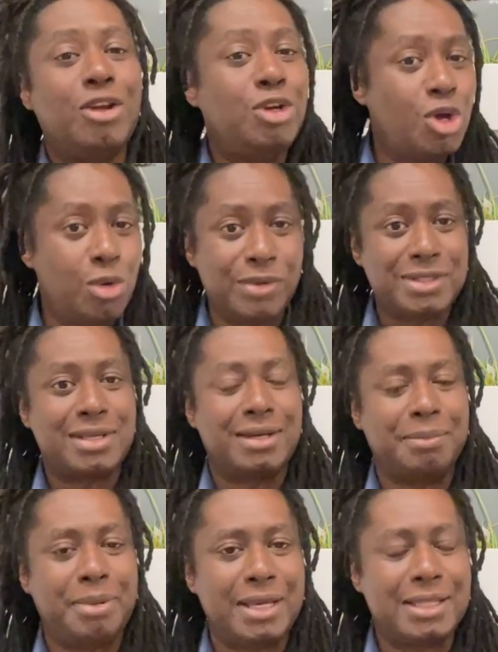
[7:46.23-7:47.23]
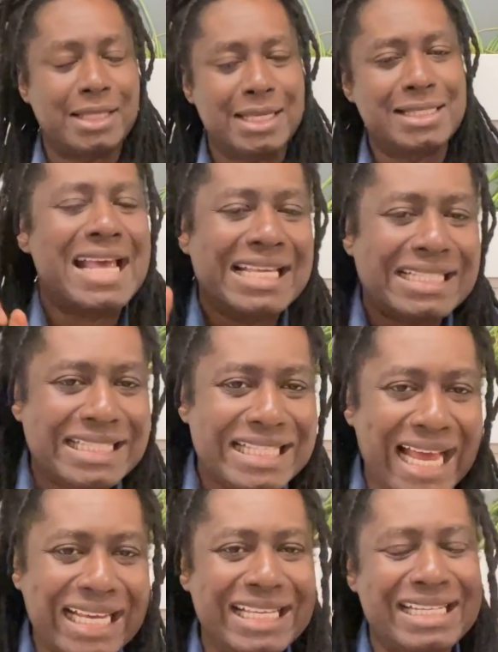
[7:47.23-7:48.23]
No one's gonna pick this.
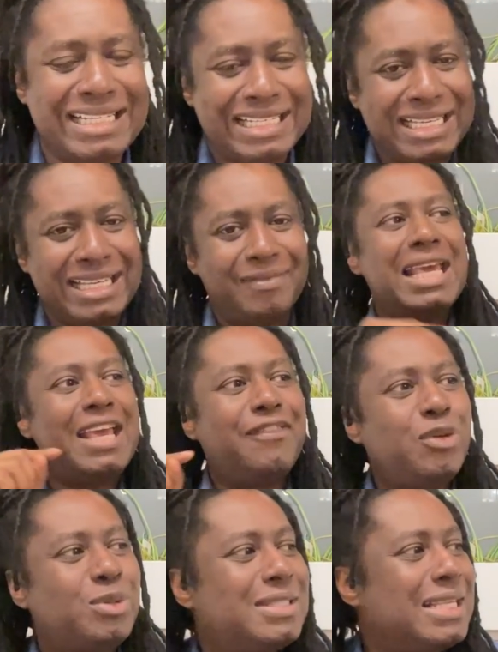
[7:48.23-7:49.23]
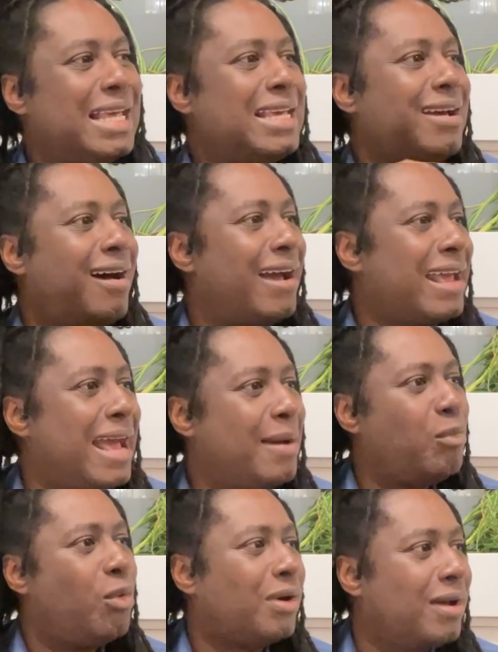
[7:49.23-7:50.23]
Secondly, if you sing I
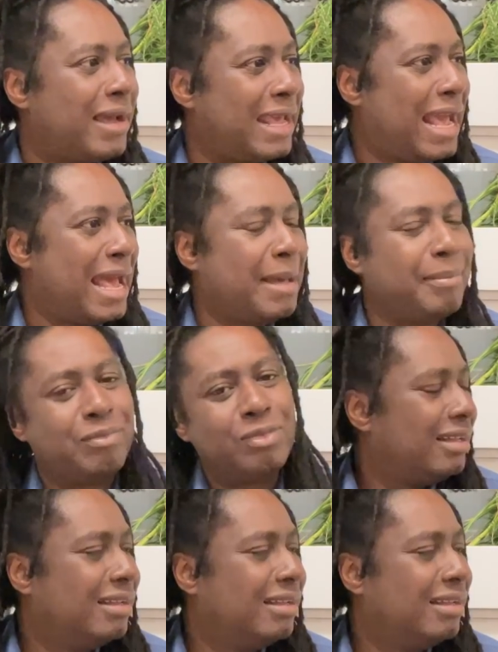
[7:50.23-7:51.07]
Am What I Am,